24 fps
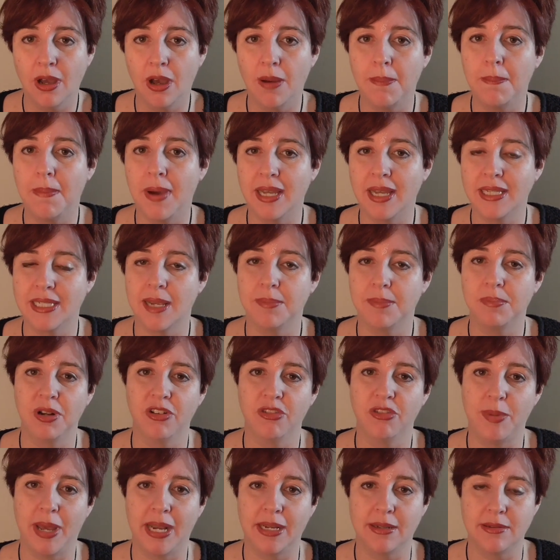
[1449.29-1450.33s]
On my
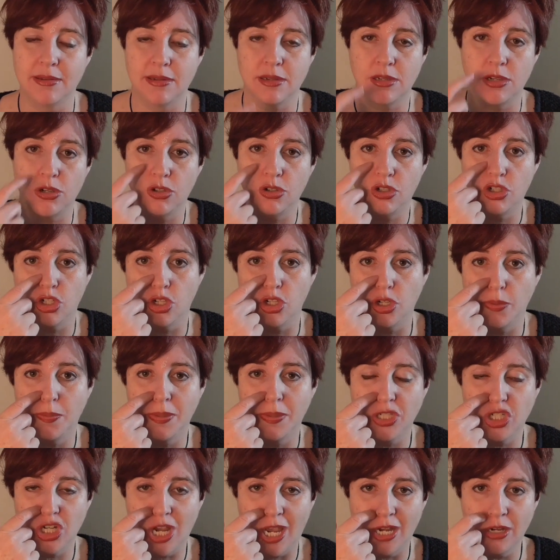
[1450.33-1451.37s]
Temple of Balance
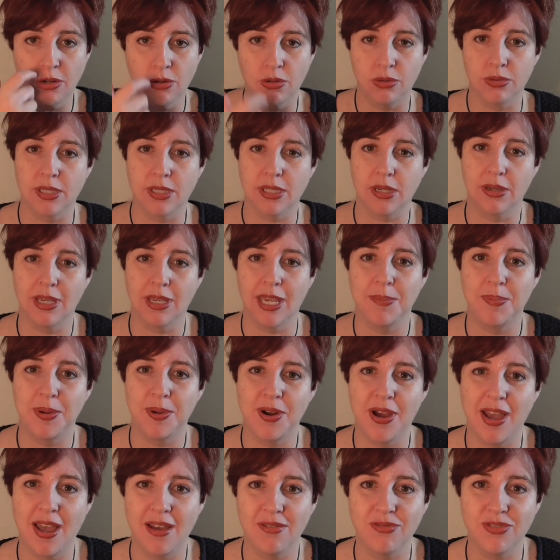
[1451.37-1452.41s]
YouTube channel. So keep
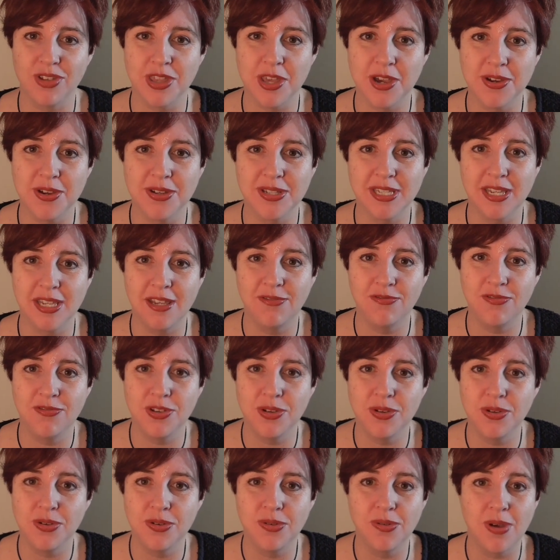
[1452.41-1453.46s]
an eye out for those if
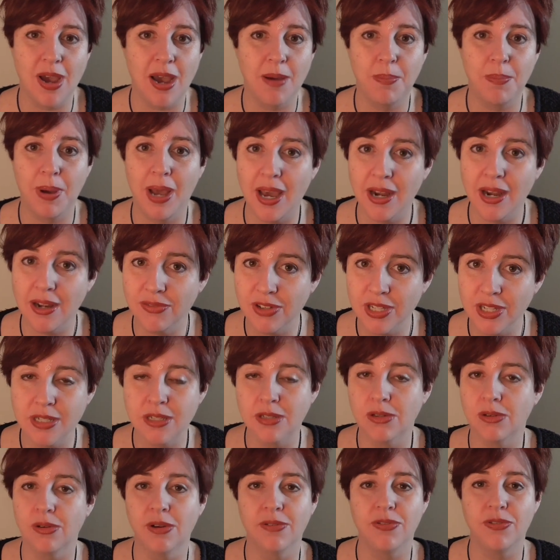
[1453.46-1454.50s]
you are part of
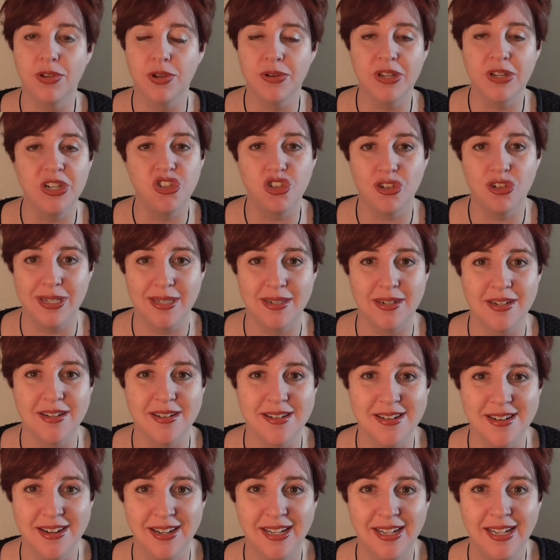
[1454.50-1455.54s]
it or if you're
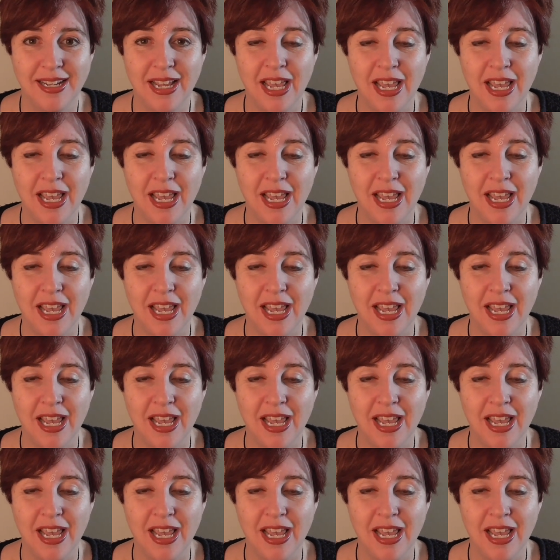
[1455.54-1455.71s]
interested.